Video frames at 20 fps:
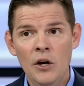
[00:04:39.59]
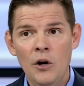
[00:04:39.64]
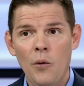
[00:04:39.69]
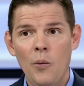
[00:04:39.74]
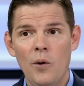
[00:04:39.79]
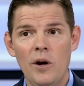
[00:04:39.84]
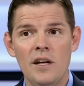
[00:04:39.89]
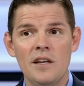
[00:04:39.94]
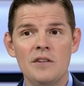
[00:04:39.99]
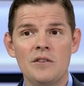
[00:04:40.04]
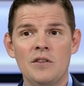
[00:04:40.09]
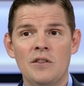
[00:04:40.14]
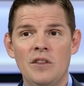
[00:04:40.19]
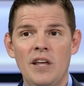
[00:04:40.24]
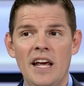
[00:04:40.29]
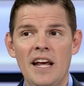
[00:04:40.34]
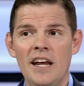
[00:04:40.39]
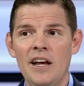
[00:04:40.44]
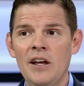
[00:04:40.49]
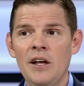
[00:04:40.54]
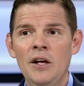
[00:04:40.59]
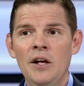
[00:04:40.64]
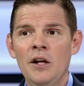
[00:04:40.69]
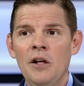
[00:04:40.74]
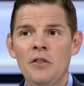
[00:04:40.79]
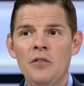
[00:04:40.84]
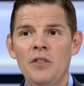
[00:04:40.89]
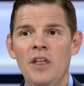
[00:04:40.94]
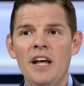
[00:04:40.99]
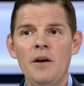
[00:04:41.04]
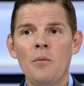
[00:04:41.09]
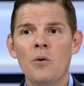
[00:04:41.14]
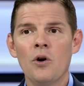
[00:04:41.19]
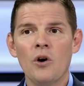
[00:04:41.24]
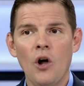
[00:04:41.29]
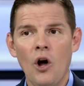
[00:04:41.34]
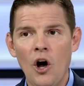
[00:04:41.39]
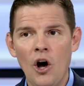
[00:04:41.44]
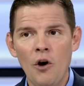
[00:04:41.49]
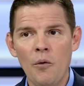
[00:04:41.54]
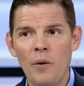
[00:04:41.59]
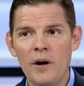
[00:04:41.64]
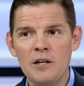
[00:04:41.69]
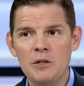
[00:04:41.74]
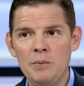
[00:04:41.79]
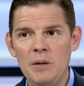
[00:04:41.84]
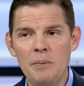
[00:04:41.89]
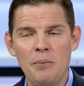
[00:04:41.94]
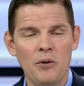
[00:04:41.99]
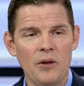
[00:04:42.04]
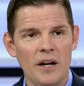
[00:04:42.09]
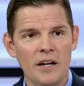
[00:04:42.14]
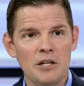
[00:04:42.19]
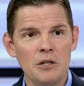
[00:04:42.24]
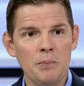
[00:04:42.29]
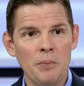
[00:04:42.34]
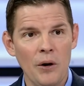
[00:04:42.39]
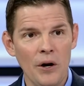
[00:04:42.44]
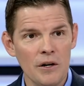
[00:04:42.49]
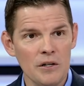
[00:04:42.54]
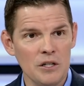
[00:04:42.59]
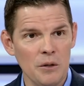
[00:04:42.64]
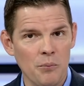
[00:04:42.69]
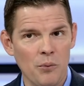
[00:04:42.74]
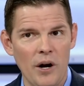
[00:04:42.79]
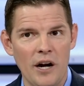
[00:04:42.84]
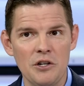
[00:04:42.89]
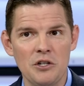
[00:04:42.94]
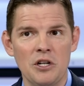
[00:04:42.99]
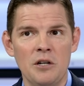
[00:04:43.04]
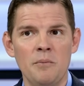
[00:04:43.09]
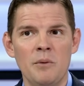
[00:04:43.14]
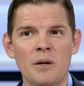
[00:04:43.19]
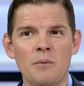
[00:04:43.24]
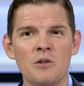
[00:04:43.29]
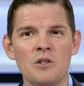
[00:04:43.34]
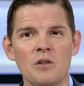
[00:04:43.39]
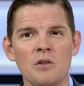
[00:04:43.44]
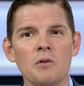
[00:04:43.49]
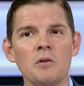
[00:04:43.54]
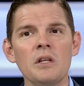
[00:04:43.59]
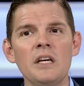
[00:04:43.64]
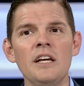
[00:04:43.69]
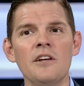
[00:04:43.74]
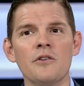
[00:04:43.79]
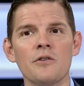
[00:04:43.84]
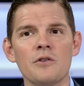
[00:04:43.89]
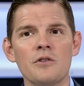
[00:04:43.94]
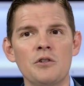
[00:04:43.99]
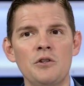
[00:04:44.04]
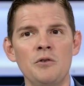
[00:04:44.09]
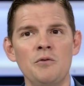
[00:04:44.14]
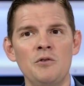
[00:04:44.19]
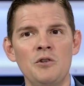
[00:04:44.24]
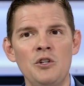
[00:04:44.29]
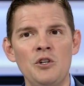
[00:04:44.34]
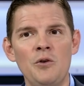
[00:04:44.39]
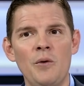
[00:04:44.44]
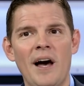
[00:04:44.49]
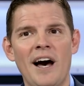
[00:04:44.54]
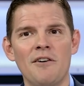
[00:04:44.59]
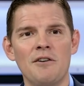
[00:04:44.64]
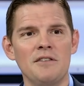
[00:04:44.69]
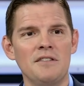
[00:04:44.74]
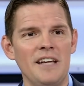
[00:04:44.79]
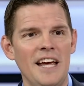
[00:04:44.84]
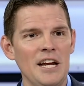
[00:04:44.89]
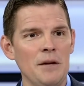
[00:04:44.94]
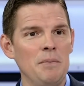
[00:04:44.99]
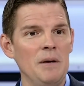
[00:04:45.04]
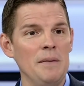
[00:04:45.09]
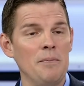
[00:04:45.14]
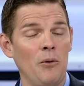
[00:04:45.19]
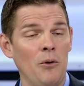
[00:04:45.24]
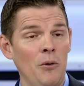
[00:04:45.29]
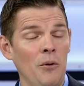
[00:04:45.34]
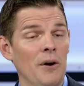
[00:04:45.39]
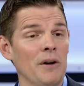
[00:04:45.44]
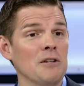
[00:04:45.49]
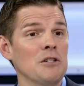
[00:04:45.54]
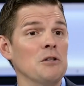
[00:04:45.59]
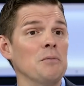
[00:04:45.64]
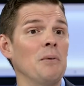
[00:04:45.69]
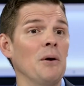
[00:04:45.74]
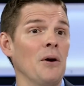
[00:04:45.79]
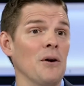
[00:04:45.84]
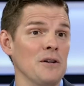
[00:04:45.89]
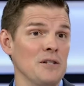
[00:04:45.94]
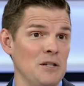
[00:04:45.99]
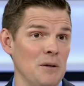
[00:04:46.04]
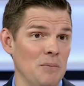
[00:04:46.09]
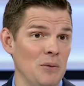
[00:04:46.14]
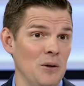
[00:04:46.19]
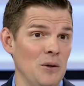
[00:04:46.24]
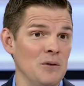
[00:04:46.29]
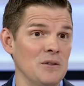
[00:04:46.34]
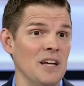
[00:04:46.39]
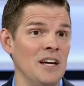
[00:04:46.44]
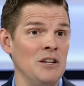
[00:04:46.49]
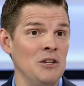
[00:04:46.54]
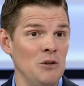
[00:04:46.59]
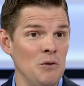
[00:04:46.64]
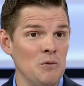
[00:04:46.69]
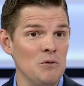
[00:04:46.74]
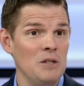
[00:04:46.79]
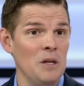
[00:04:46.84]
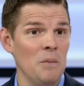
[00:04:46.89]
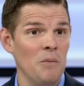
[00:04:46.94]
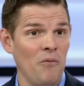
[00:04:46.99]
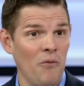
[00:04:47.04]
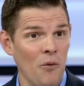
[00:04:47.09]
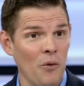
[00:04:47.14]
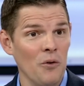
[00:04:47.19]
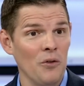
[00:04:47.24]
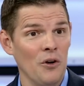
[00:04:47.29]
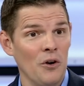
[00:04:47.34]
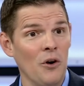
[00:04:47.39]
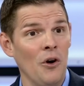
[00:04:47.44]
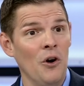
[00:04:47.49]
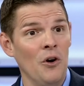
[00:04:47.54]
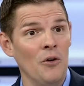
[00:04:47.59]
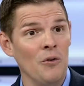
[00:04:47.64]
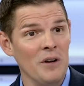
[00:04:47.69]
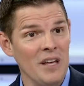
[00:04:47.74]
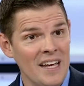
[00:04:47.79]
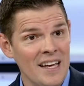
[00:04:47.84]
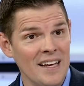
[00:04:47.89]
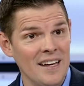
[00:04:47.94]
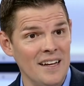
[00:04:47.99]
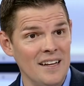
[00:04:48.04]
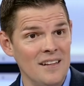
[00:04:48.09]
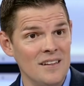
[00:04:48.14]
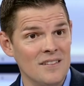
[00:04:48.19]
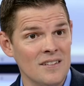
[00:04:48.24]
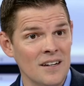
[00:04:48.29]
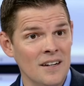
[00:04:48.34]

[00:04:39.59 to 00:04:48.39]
was they they weren't always people that experienced oppression, but it was leaders who knew how to take people who had experienced abuse and use them for their own ends.